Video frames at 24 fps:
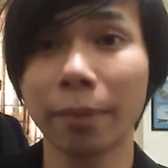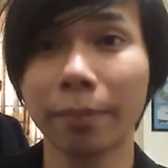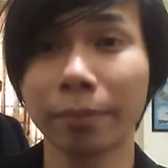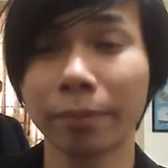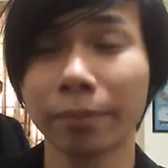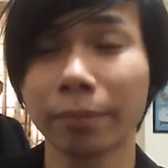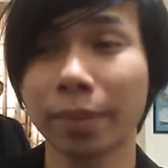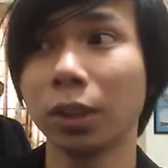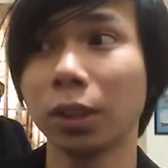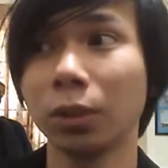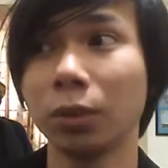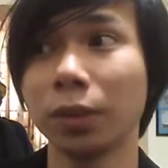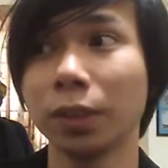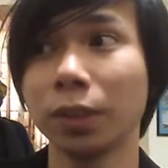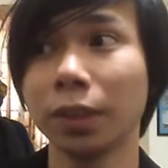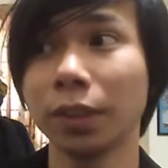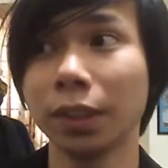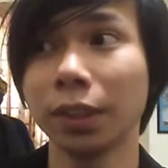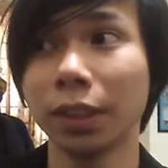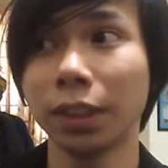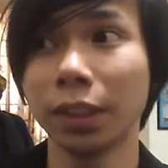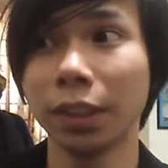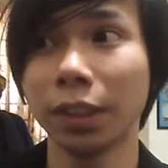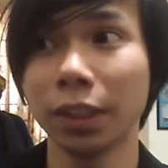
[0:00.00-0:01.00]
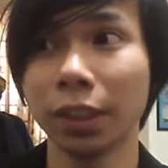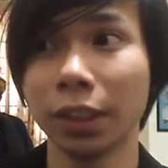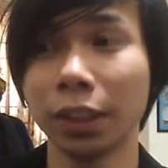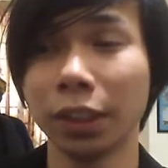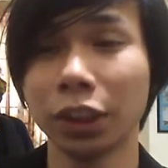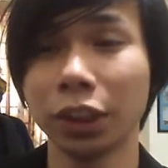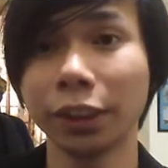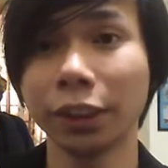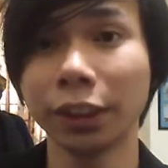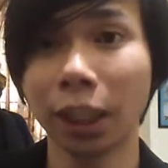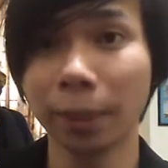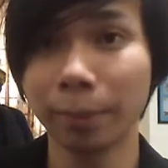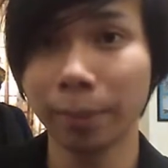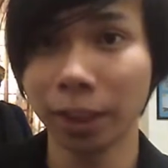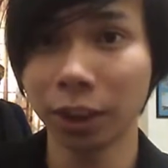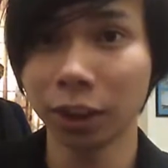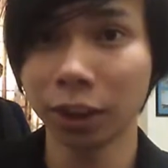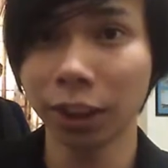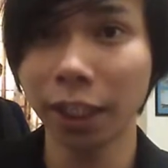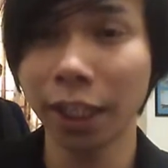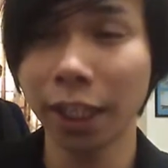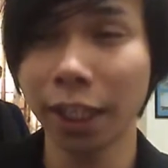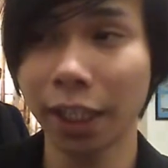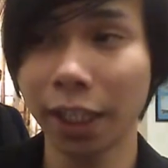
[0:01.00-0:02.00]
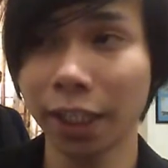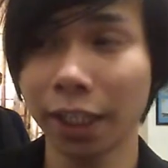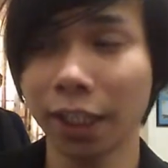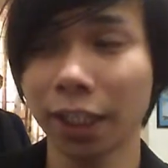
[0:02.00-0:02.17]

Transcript: includes the GAPJ,